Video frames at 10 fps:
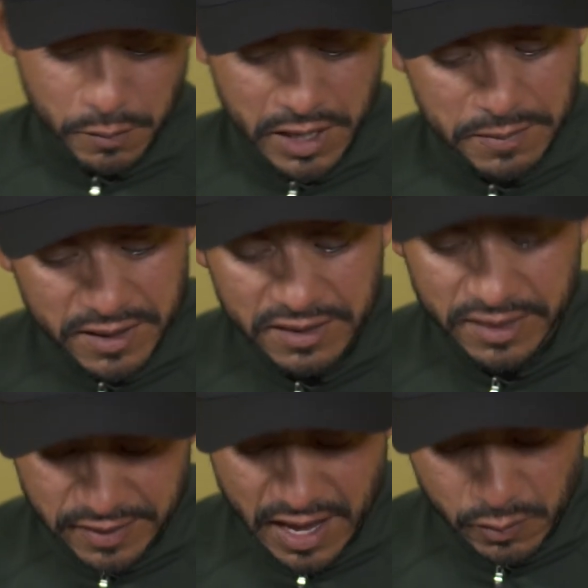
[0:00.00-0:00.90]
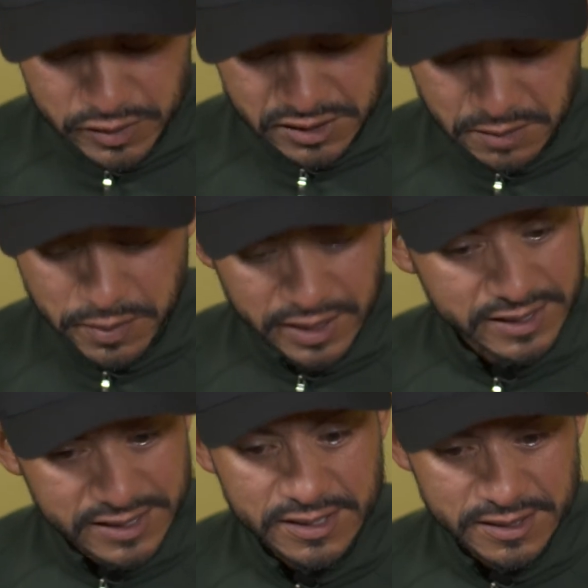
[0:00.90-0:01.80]
maybe that was the
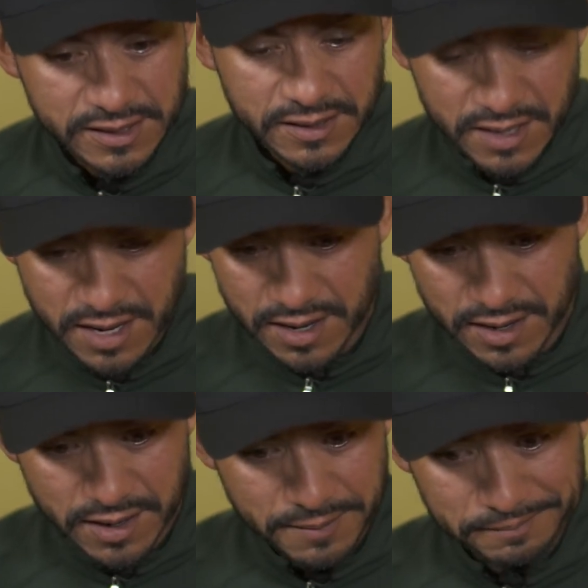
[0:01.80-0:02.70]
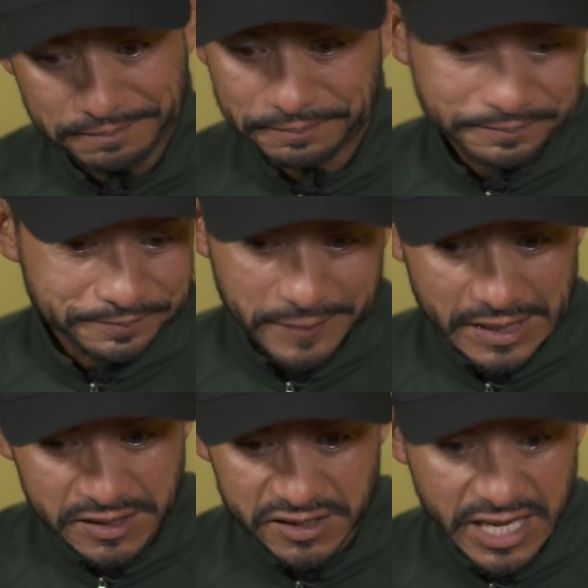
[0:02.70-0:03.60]
biggest,
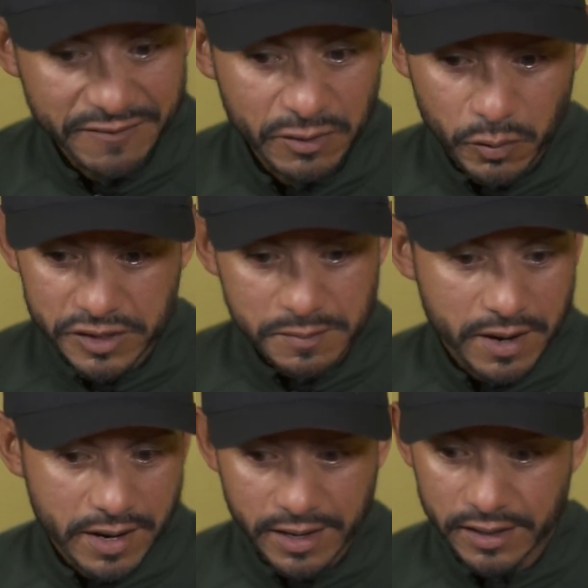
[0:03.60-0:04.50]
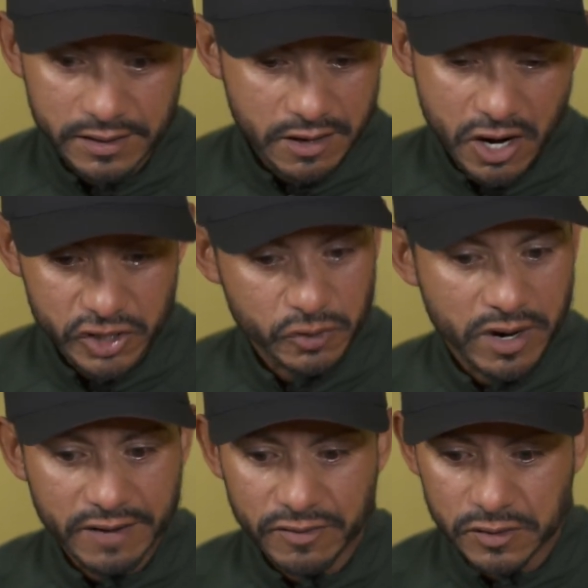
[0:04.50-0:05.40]
because David was my arch
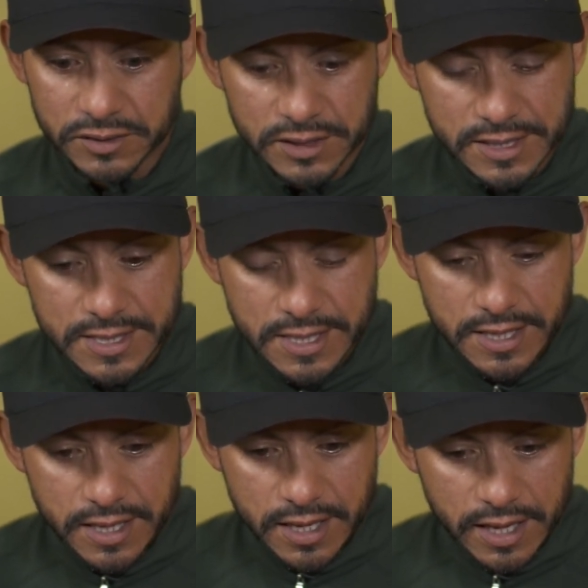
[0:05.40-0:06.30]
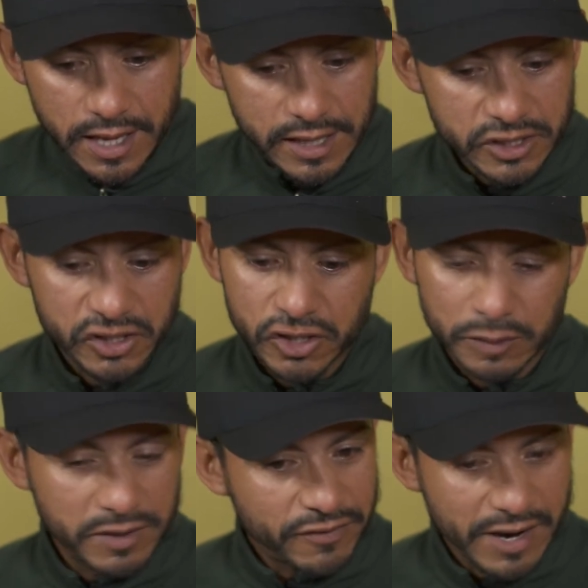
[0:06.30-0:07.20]
rival, and it just
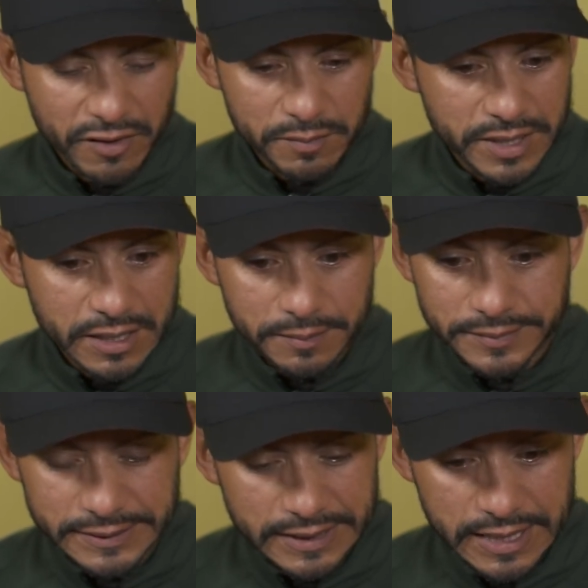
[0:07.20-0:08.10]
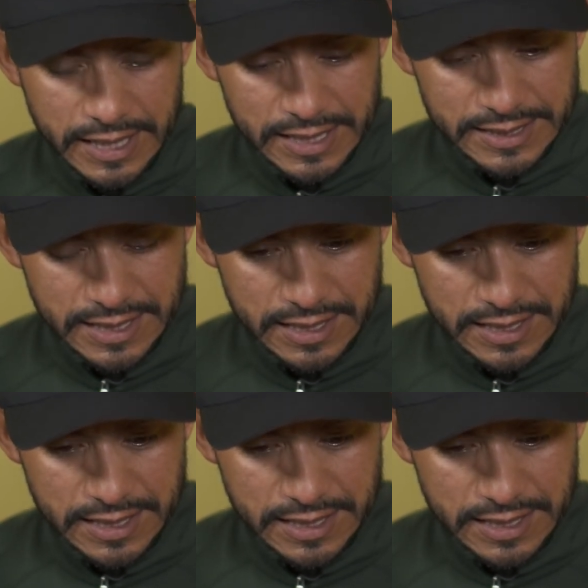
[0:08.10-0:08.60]
took me forever to beat him. And